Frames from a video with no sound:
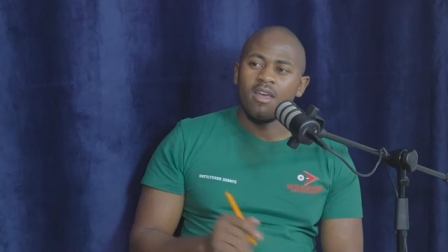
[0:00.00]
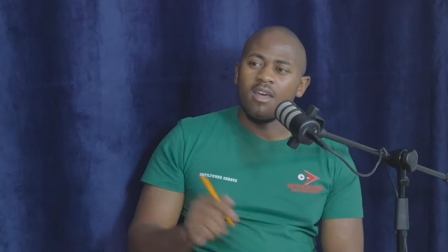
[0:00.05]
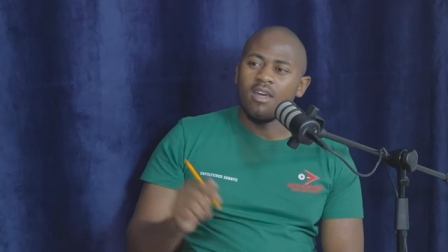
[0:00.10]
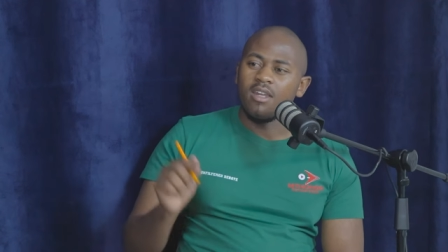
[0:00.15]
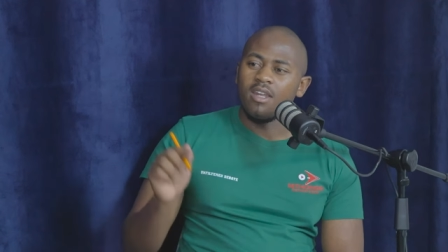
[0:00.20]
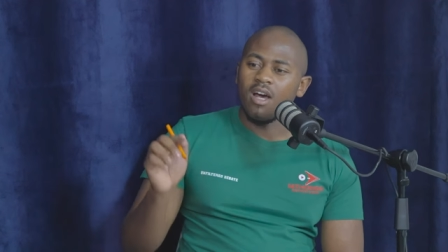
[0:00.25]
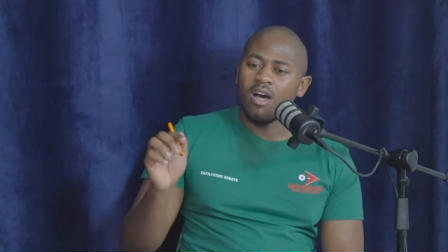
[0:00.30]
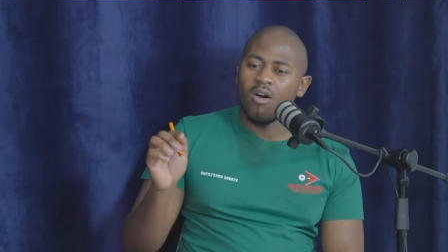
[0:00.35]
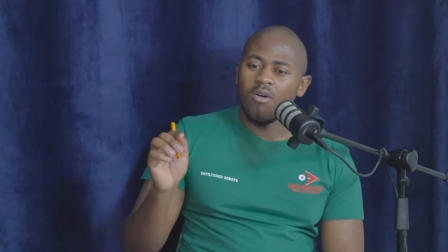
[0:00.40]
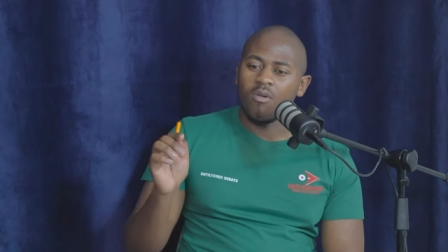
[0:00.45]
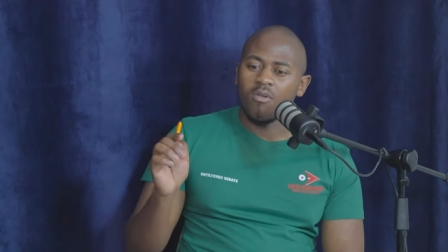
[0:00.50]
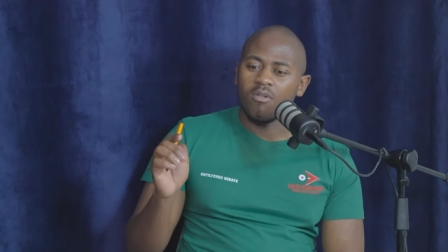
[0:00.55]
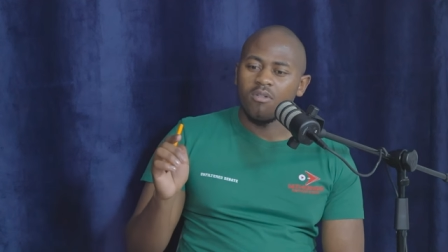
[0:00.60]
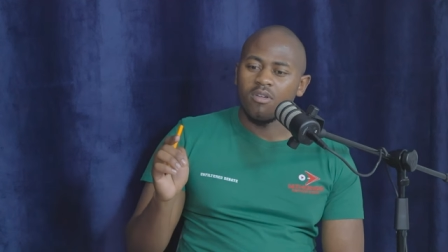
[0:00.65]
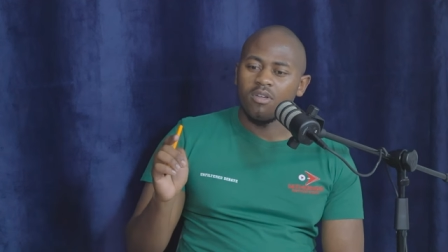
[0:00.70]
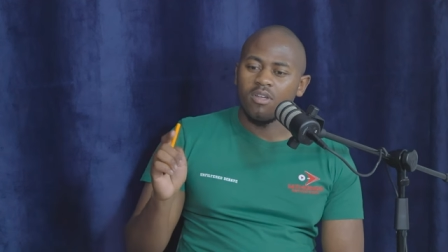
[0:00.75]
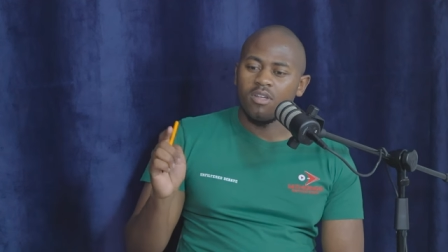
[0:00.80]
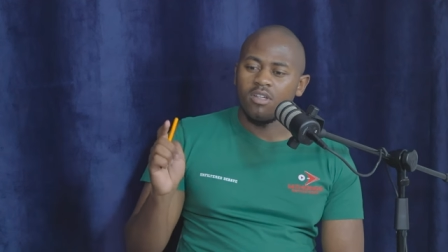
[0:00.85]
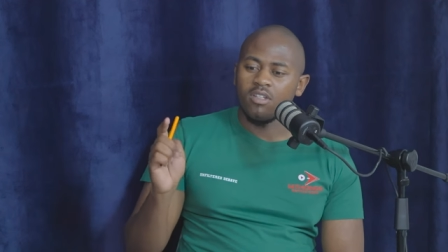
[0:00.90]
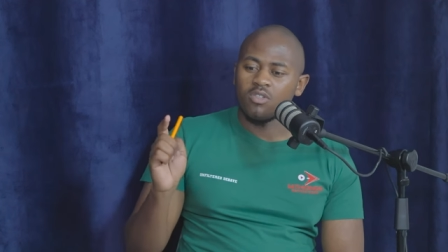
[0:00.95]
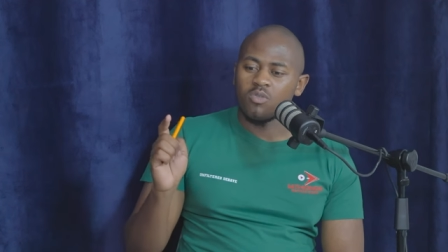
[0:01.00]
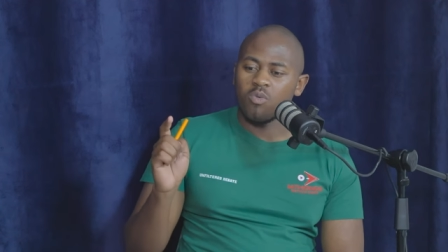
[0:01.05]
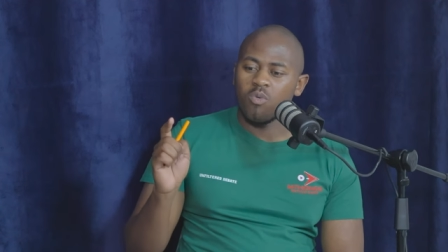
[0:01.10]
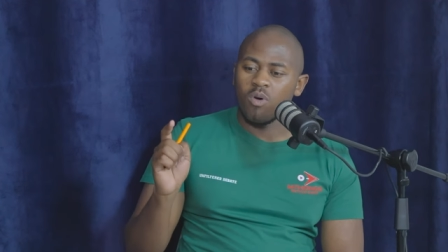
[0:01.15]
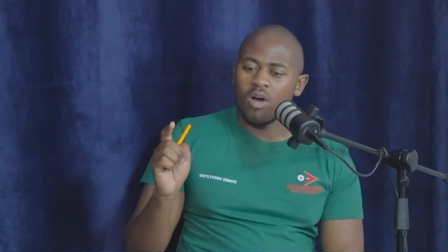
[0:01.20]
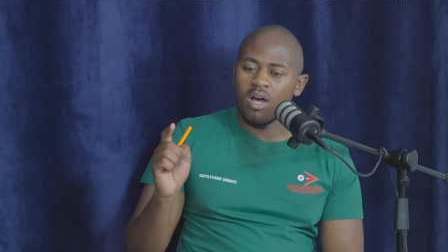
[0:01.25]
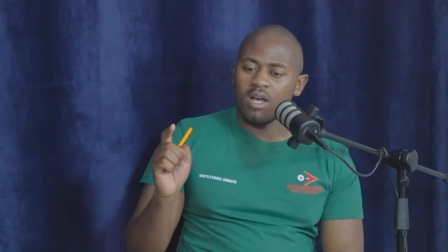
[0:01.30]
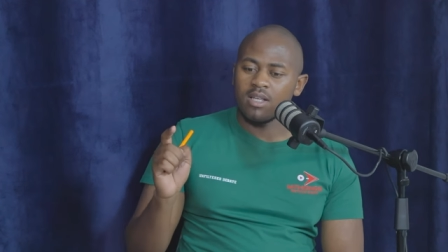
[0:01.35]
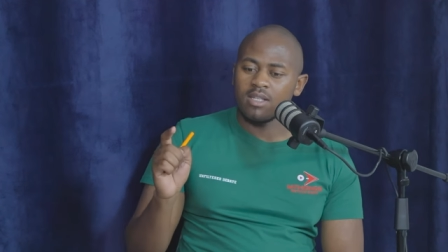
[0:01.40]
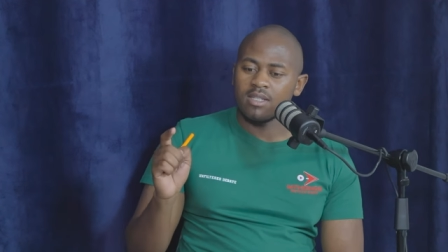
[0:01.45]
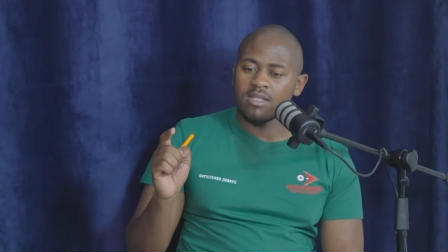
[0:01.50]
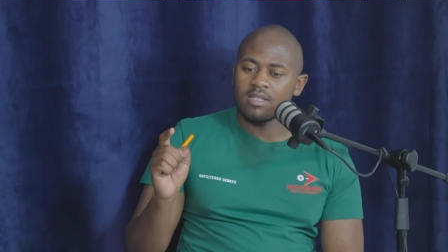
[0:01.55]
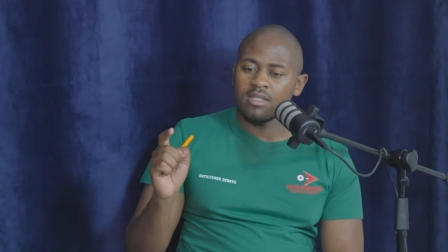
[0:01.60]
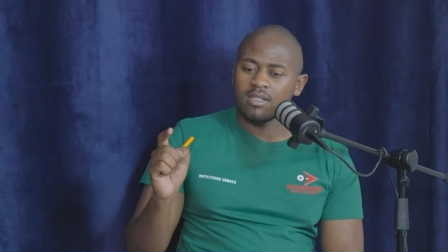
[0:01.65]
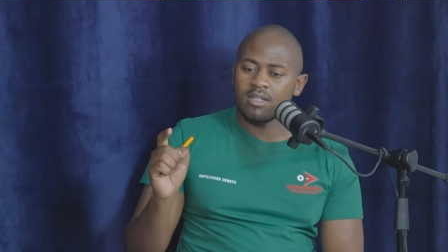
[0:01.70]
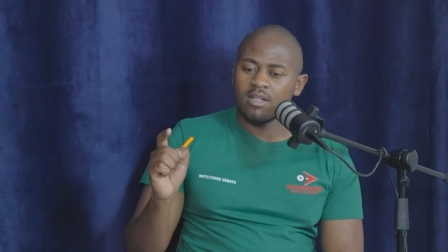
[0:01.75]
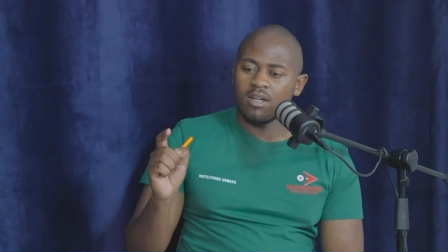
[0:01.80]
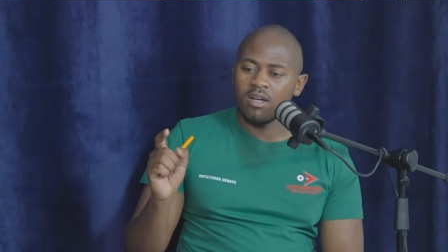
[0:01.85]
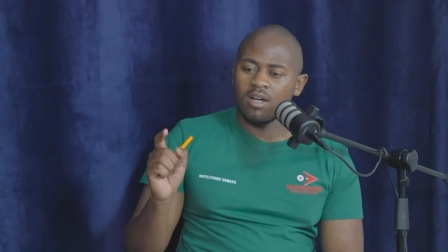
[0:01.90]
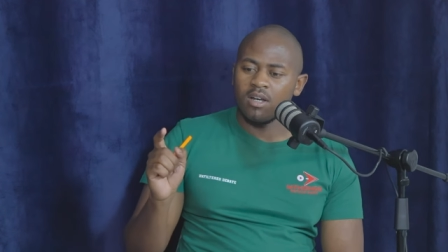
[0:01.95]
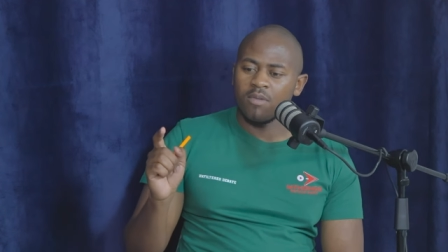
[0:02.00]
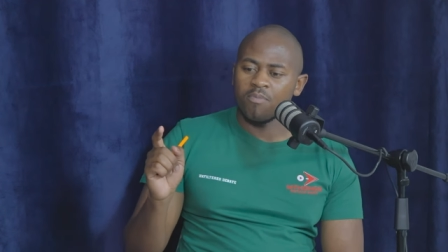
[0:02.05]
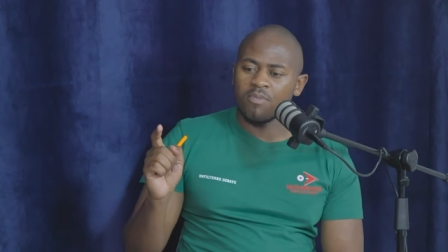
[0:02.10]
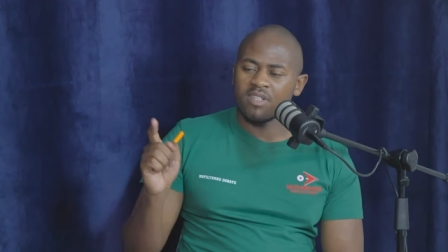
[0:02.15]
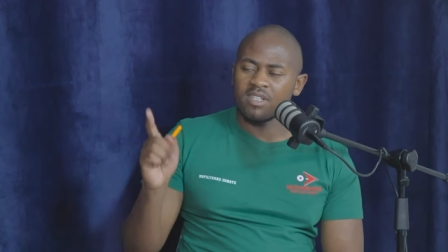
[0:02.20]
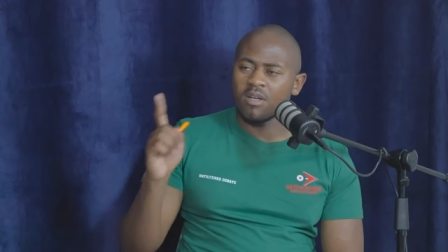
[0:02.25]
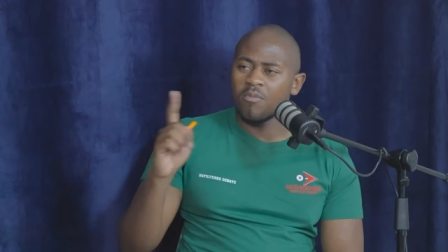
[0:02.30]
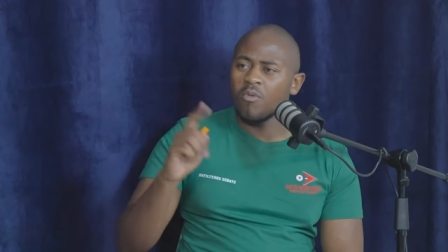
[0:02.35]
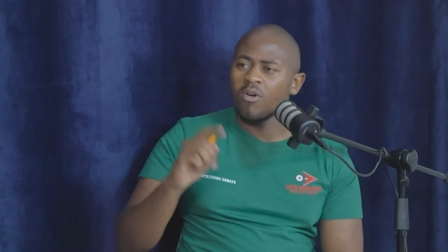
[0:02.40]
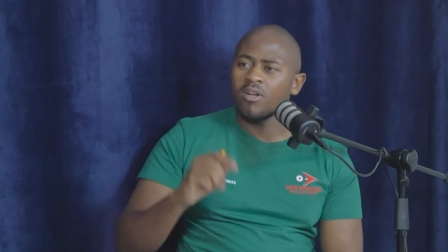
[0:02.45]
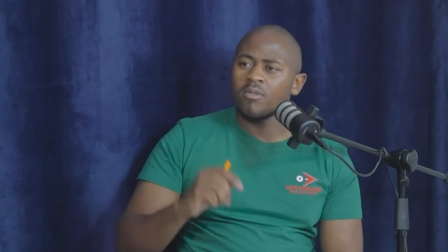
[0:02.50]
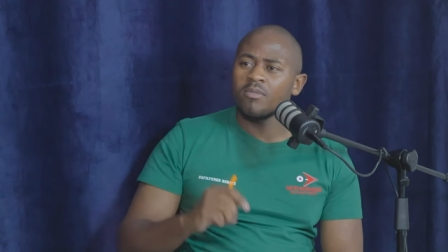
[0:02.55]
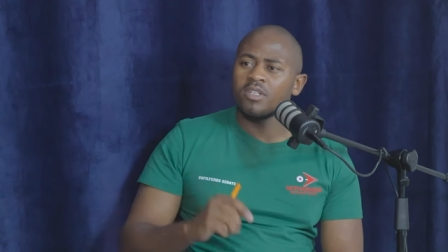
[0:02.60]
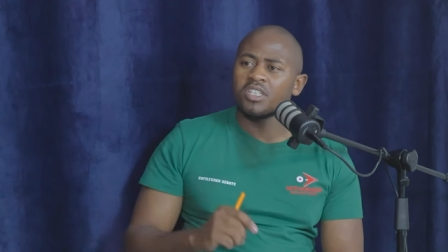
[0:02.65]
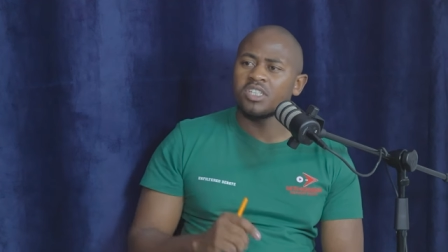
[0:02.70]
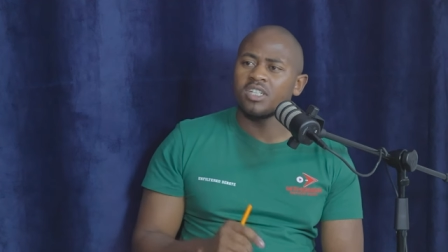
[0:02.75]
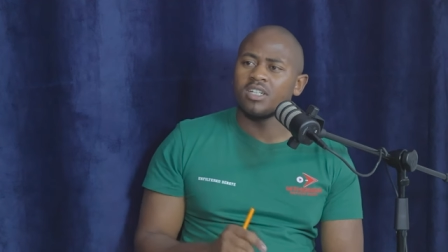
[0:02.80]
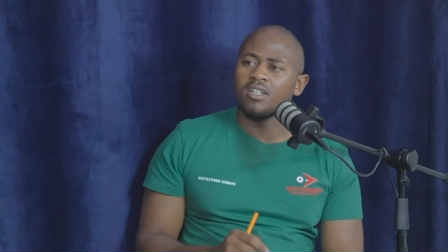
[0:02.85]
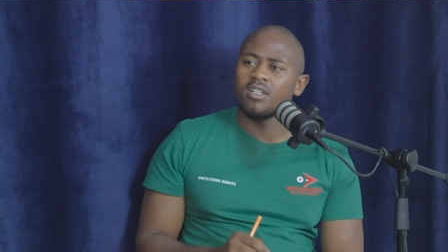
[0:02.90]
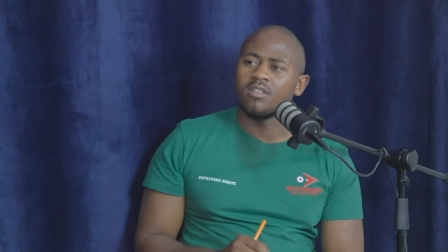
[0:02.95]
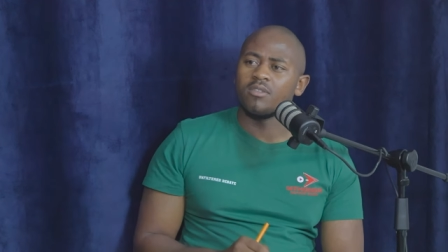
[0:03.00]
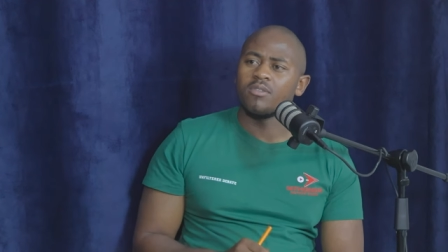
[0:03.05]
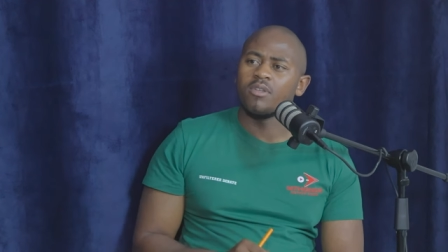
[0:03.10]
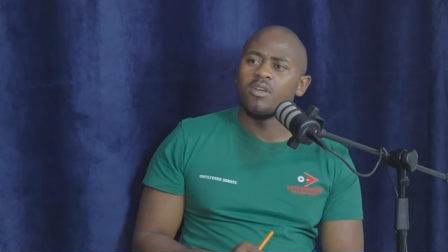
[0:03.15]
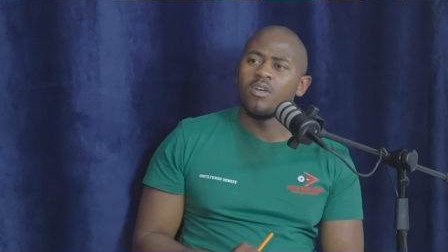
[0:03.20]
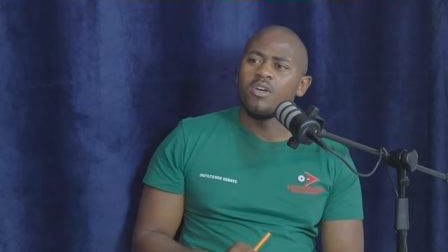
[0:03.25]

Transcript: Now, it was um, Samora Machel